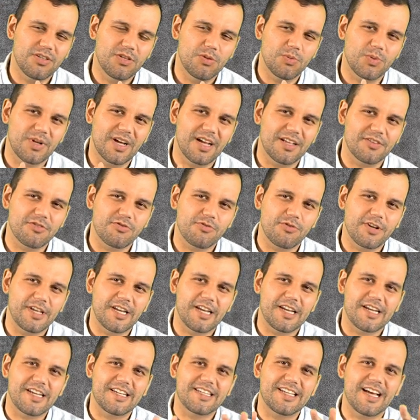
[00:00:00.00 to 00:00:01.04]
you concentrate
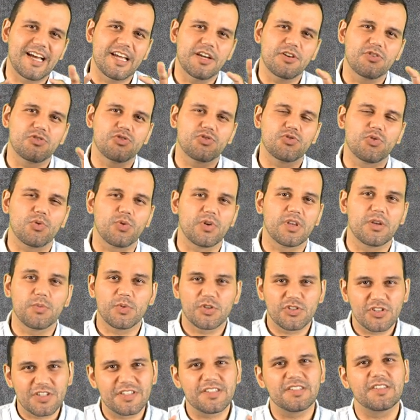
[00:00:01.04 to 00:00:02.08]
an entire story,
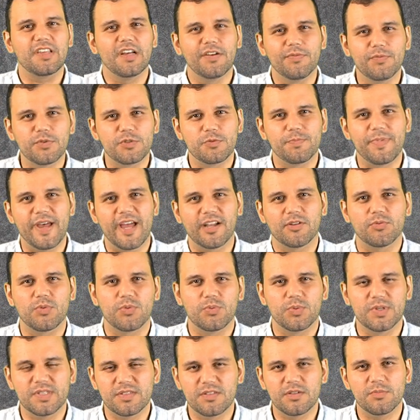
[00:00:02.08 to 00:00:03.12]
which itself was packed with
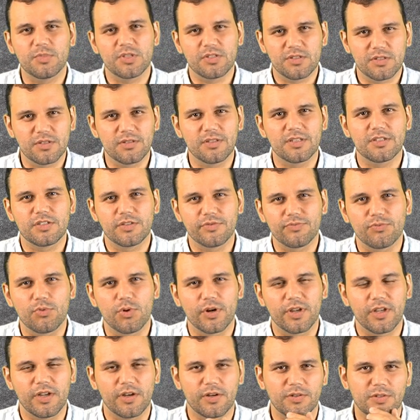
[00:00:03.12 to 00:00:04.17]
wisdom, into, into
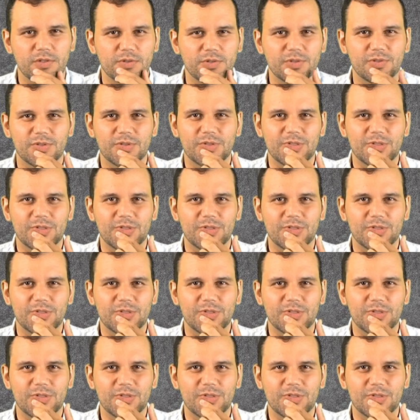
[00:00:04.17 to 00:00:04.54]
four characters.